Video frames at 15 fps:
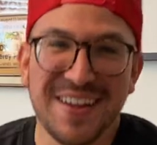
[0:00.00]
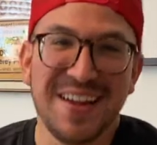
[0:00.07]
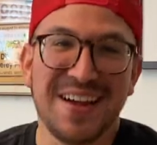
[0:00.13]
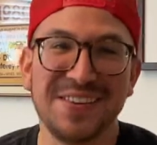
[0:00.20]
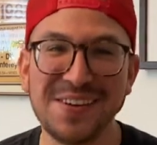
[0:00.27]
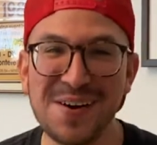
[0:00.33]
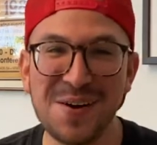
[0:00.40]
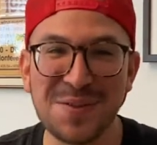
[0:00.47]

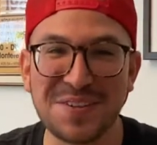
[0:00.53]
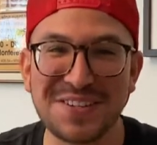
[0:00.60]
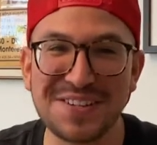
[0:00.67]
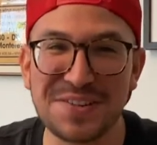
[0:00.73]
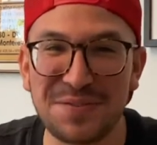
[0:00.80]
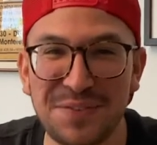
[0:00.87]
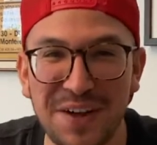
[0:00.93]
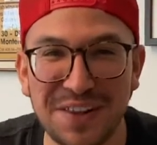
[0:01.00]
Hello, this is
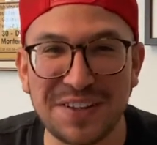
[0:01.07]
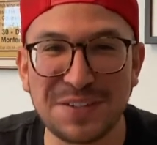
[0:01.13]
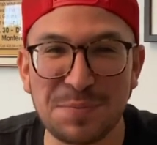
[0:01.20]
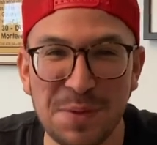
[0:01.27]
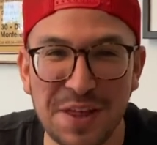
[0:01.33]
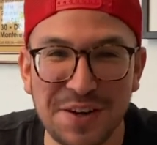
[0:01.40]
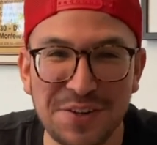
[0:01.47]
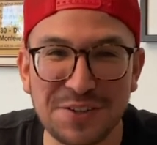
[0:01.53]
the Fatherless
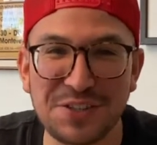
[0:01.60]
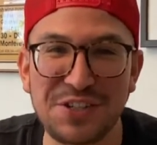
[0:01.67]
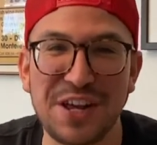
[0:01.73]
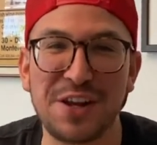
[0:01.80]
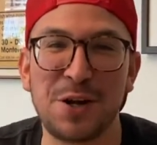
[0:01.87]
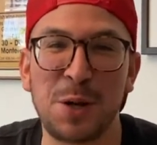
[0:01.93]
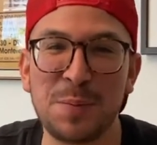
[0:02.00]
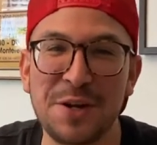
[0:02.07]
Millennials
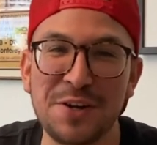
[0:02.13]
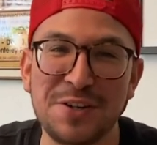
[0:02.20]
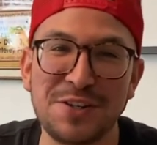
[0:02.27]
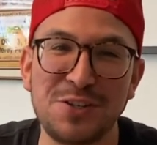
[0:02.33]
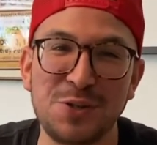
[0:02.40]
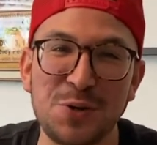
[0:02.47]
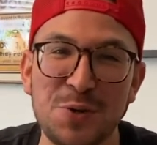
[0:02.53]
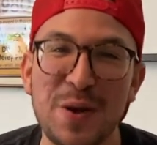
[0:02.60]
channel. I'm here to
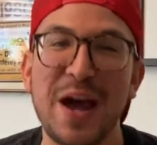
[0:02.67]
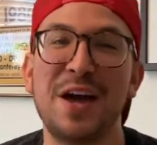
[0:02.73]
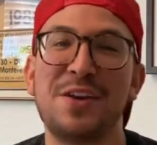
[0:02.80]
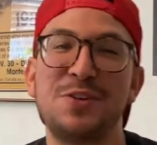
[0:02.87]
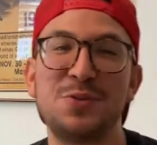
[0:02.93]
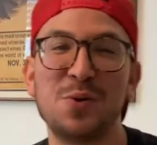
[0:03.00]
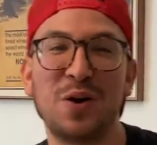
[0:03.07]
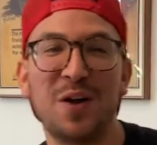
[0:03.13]
show you how to
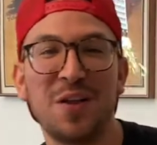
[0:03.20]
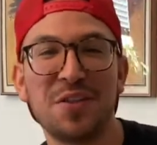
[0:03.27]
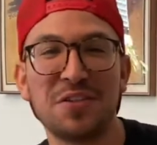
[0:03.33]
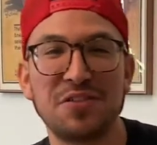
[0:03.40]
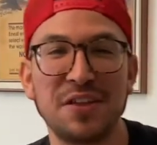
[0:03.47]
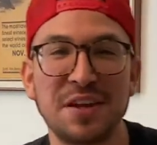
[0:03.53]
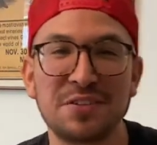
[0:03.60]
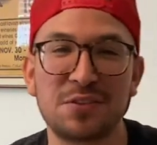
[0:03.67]
do all the
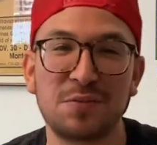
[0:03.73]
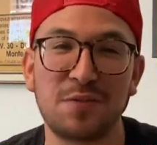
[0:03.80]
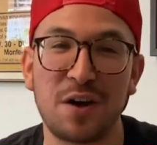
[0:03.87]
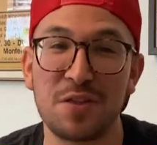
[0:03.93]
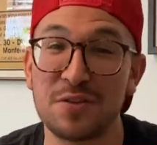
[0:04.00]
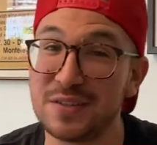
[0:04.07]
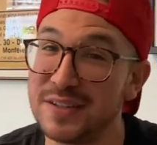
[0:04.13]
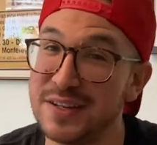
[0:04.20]
things our
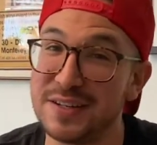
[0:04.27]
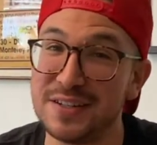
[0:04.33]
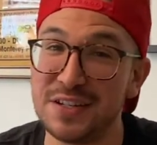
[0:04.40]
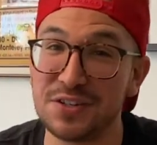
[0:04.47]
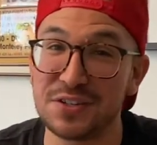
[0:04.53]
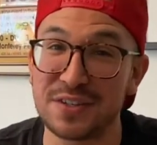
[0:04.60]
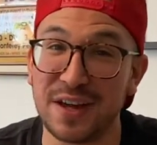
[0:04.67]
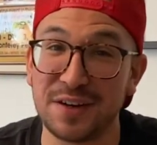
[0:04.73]
fathers didn't
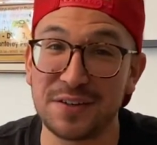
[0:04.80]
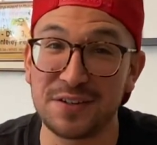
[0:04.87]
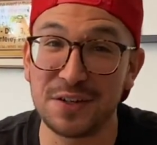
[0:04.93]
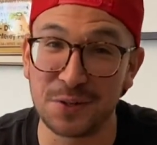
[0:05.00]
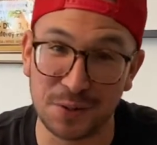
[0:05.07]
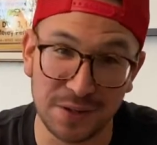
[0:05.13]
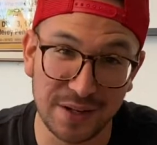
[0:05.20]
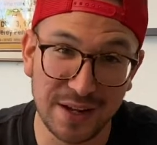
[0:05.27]
teach us how to
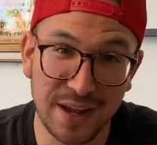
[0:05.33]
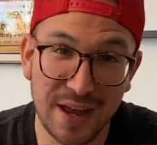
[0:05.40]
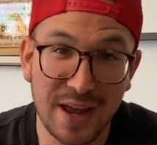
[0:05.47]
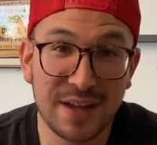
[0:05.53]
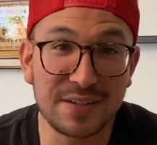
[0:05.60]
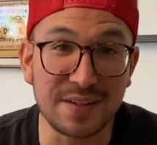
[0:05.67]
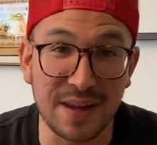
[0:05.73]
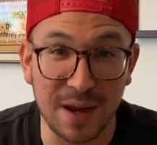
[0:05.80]
do.
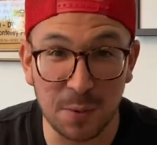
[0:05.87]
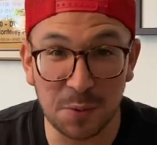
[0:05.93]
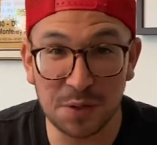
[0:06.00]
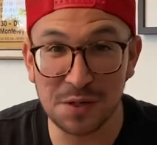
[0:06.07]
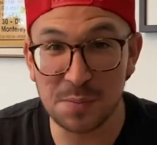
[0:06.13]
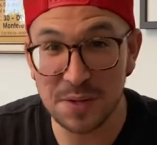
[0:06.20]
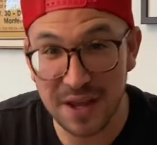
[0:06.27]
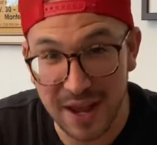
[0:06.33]
Today we're
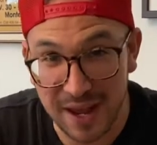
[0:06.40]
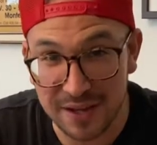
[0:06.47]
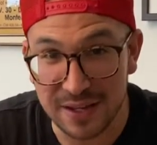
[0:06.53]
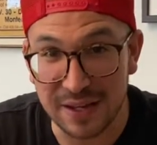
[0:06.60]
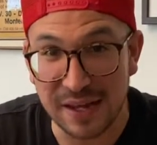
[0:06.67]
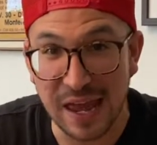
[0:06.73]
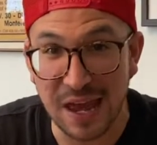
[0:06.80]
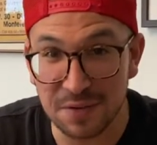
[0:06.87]
going to be
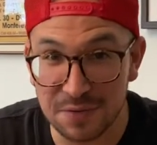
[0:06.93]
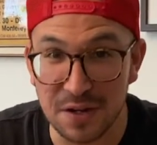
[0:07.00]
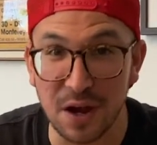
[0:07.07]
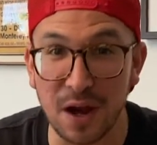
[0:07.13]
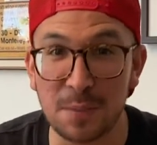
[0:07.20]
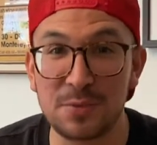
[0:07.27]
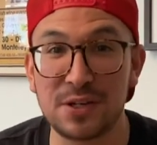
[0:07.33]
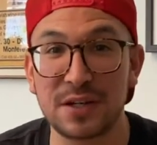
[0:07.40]
hanging heavy
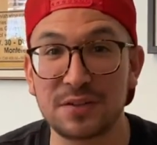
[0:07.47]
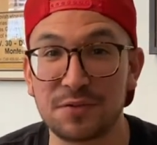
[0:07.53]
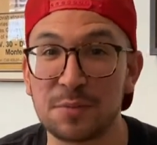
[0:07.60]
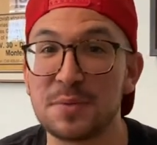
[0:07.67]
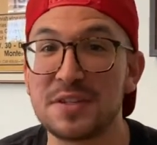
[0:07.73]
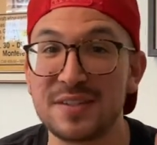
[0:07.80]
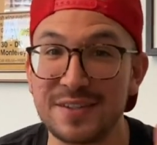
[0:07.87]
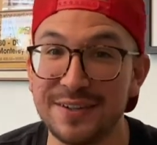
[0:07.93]
objects from
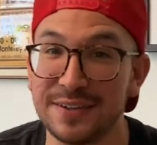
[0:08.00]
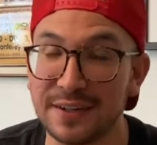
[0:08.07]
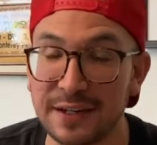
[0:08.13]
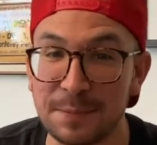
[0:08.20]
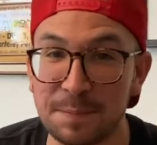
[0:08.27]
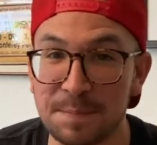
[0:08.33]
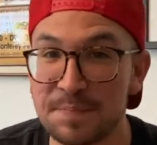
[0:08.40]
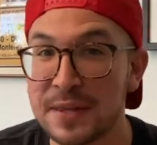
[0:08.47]
the ceiling.
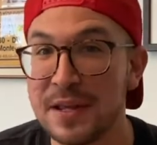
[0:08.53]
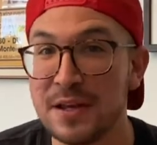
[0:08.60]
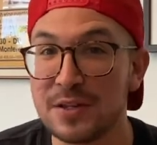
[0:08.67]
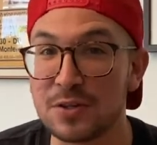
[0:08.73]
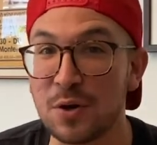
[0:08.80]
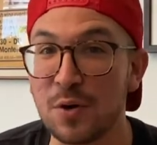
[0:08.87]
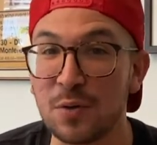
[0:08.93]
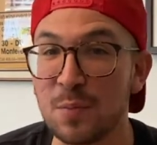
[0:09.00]

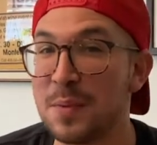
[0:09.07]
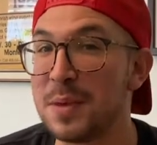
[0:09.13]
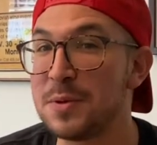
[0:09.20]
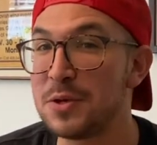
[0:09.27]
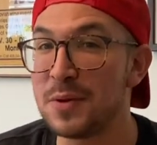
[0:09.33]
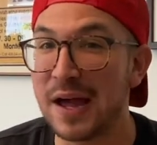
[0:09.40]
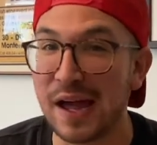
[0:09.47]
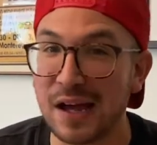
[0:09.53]
So maybe
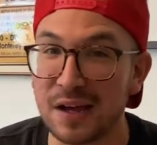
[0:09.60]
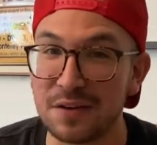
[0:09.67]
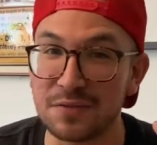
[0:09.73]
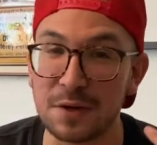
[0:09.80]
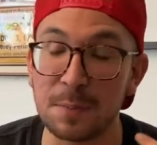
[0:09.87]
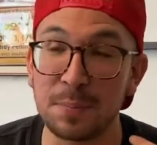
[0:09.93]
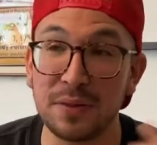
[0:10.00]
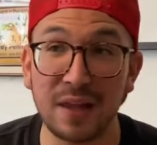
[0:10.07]
you have
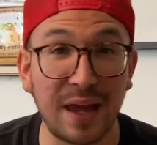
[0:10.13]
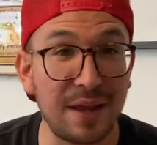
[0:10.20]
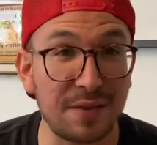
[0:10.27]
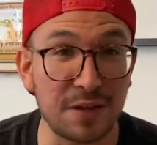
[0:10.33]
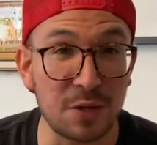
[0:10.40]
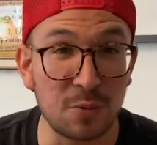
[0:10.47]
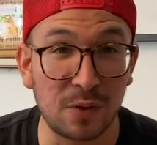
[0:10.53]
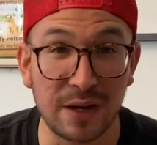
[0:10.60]
a plant that
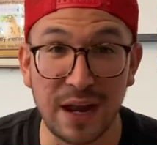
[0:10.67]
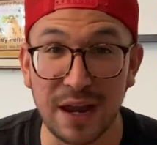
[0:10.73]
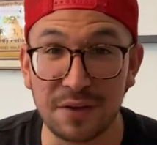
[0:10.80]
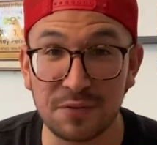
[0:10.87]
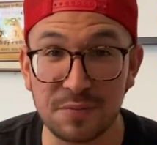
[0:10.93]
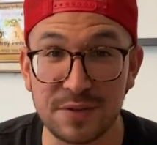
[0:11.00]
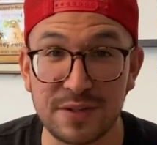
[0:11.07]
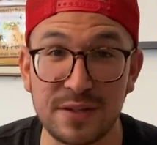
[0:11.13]
you want to hang
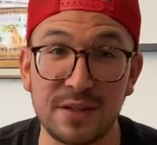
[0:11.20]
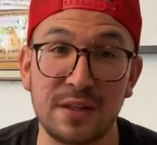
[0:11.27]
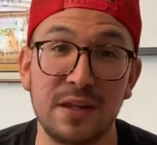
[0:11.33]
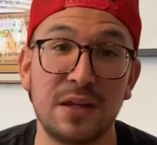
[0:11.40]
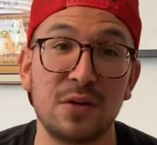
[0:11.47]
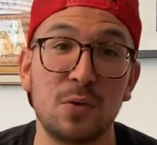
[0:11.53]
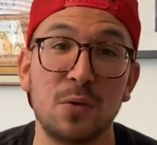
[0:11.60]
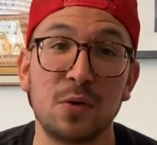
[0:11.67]
from the
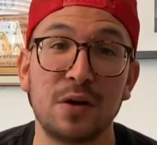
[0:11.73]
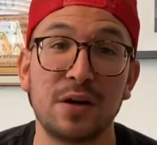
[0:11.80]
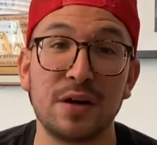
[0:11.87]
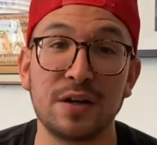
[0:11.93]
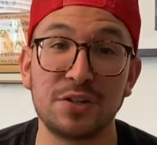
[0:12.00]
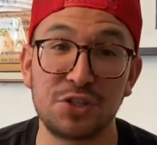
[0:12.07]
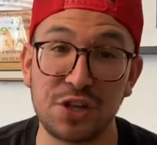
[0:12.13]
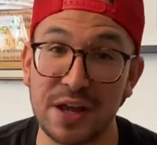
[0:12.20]
ceiling or
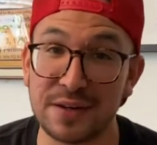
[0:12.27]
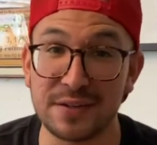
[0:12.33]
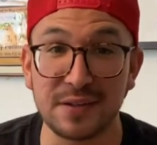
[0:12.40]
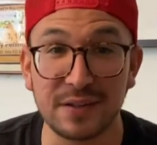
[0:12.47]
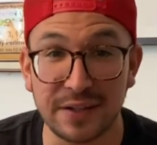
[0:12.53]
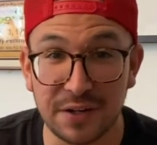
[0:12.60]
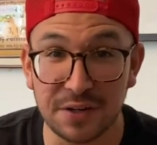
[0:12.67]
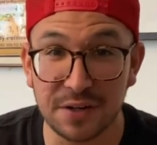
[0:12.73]
a
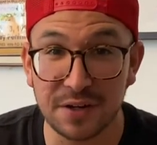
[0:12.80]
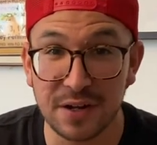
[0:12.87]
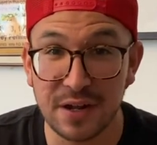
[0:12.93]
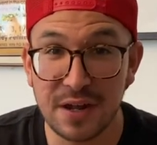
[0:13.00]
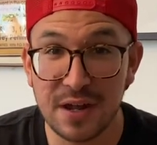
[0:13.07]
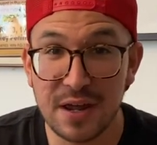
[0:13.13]
chandelier.